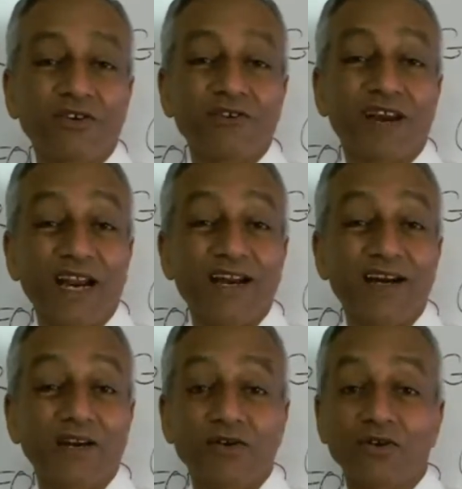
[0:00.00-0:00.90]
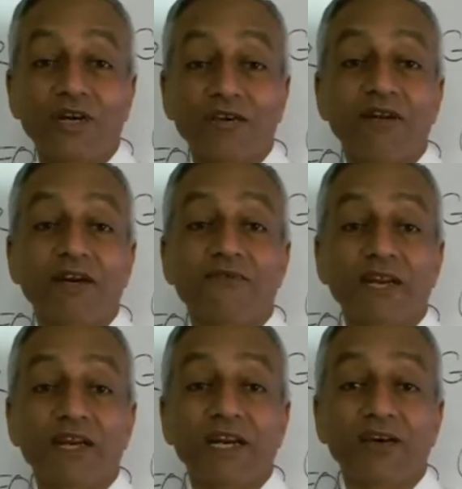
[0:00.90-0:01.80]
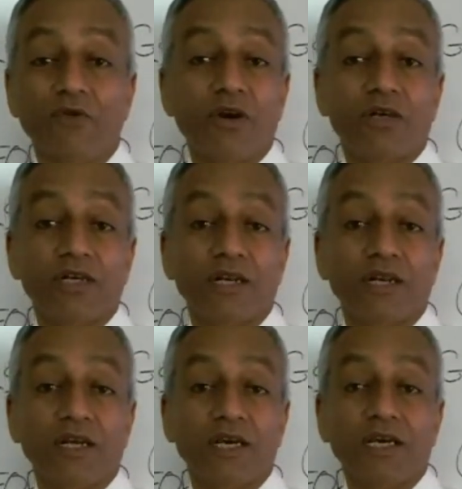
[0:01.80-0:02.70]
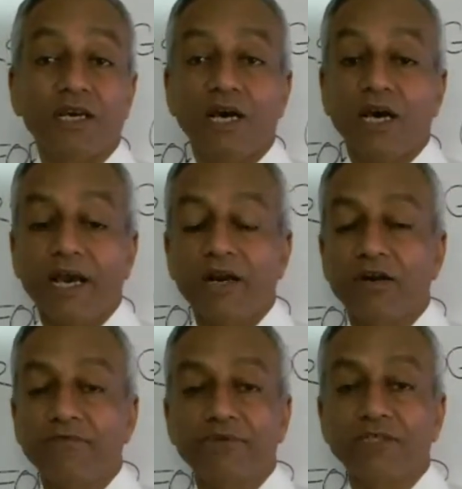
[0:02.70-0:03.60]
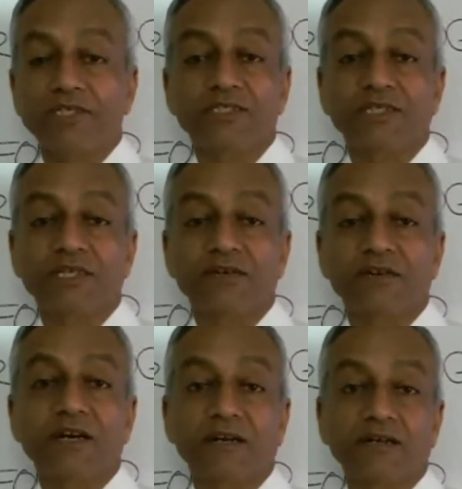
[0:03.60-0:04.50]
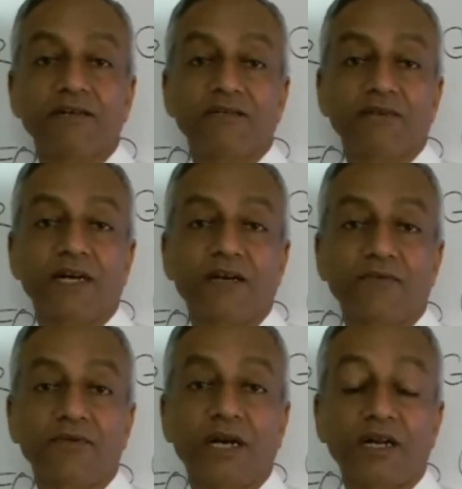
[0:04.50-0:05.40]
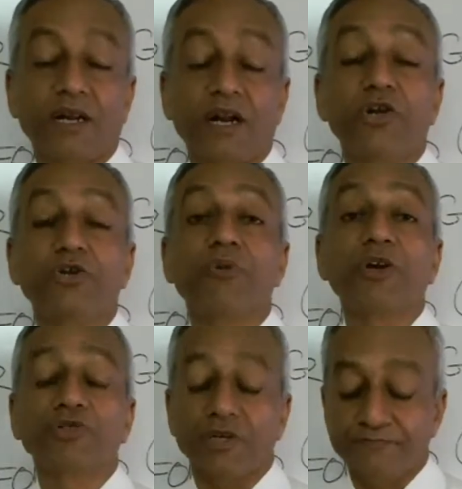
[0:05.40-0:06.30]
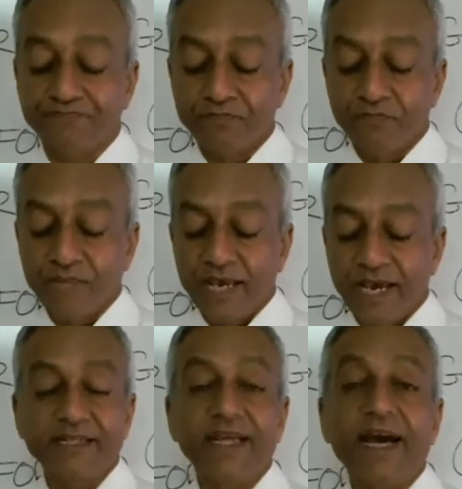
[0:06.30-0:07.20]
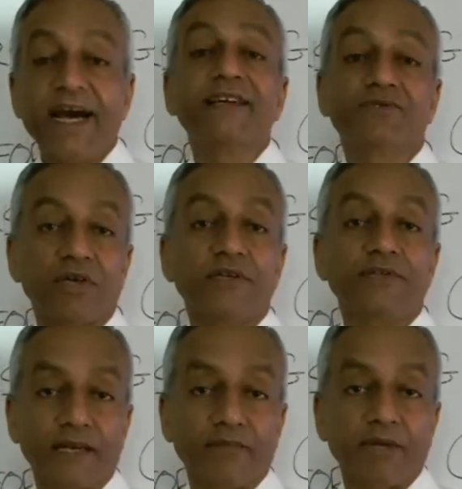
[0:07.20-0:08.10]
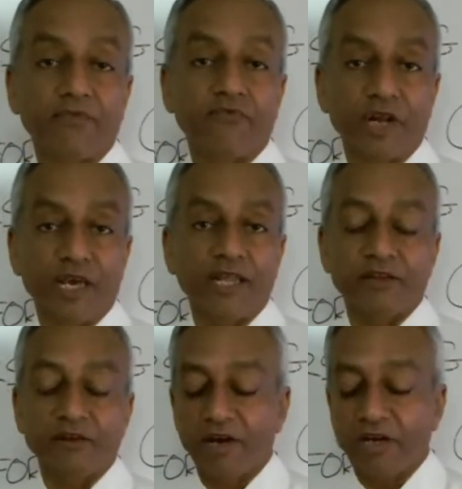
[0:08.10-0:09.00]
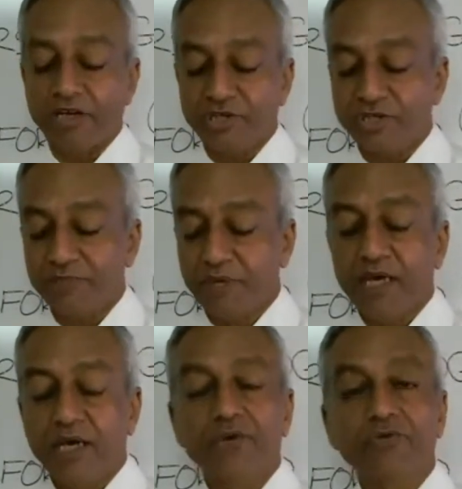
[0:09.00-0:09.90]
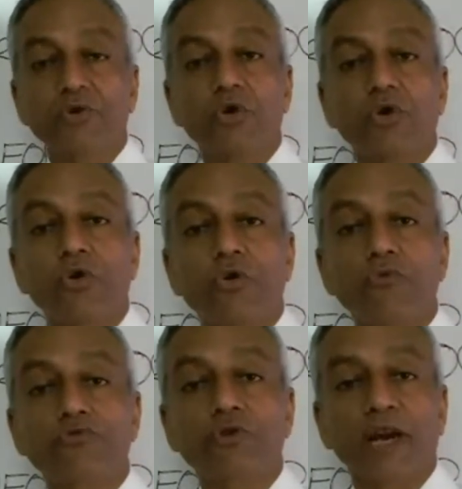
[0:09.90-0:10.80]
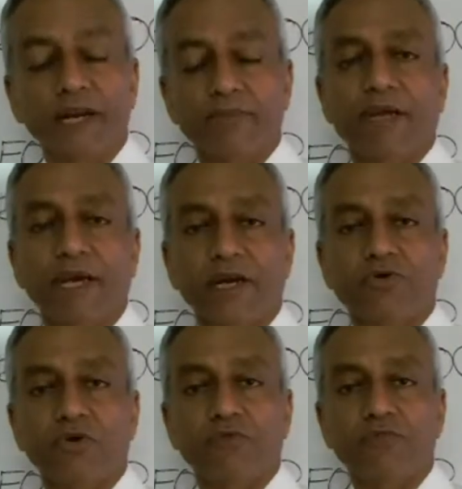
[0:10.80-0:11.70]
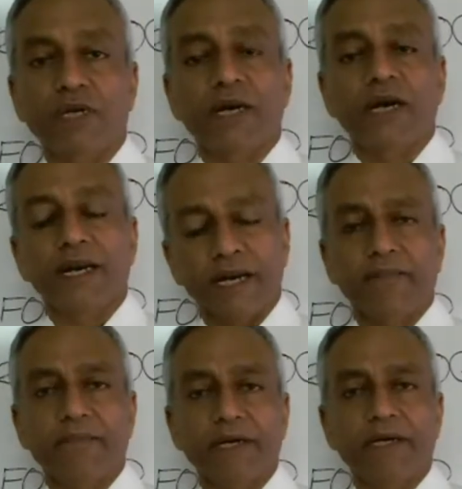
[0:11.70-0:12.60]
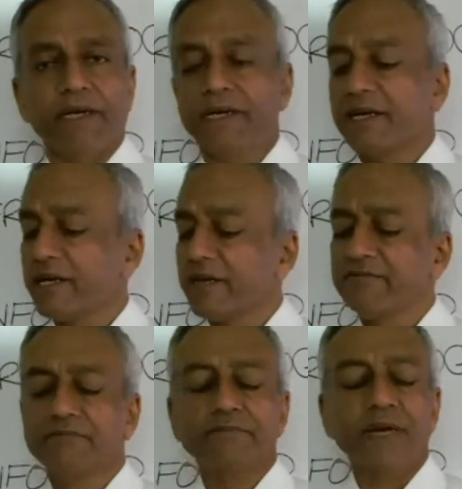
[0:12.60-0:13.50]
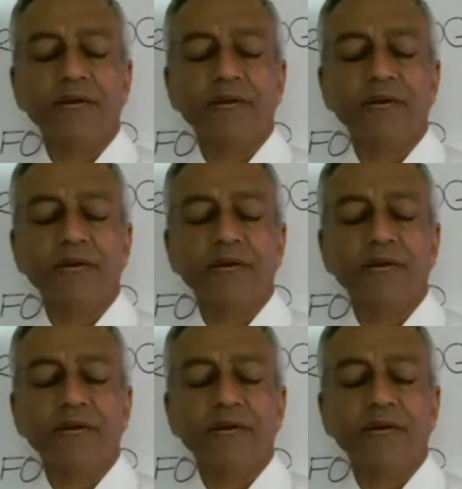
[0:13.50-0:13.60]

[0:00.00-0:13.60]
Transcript: read it, you're not given it willingly, voluntarily. You're just given it under undue pressure, and that is not desirable for a healthy relationship. So let him take it home, let him read it, let him